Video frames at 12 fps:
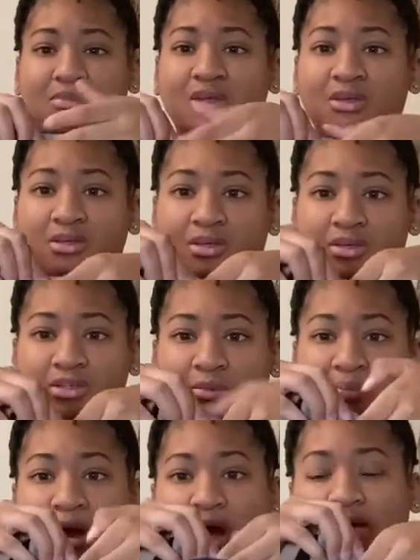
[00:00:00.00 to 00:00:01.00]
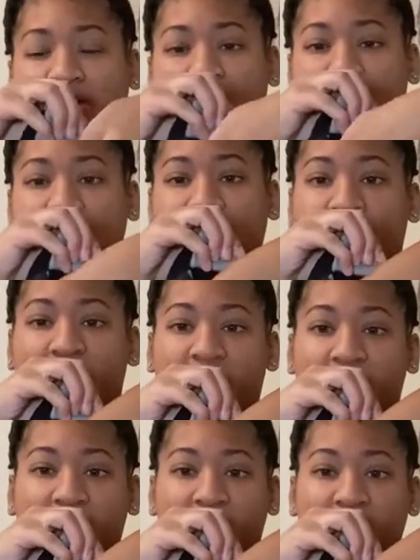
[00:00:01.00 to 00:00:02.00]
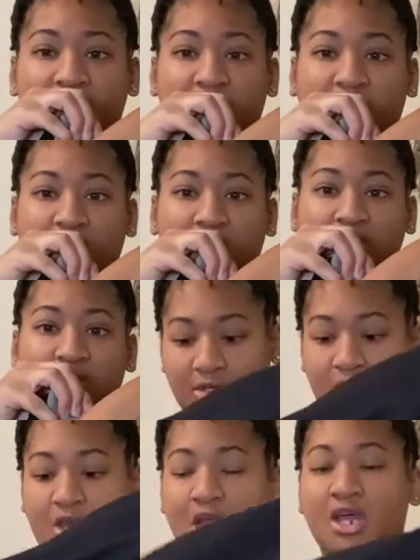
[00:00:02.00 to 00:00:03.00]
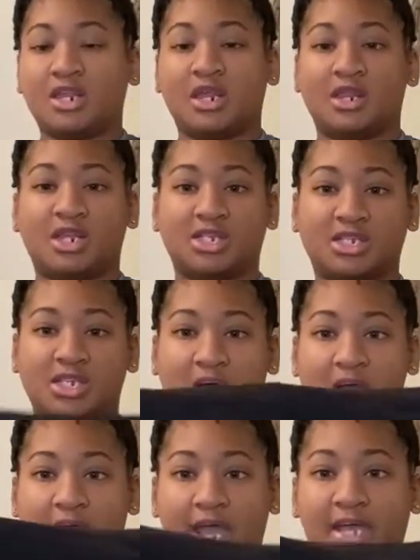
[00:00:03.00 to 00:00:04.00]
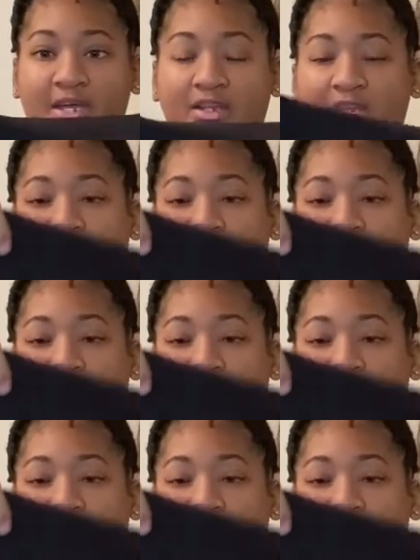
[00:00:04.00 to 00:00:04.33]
Here's the pocket in there. And then the side, the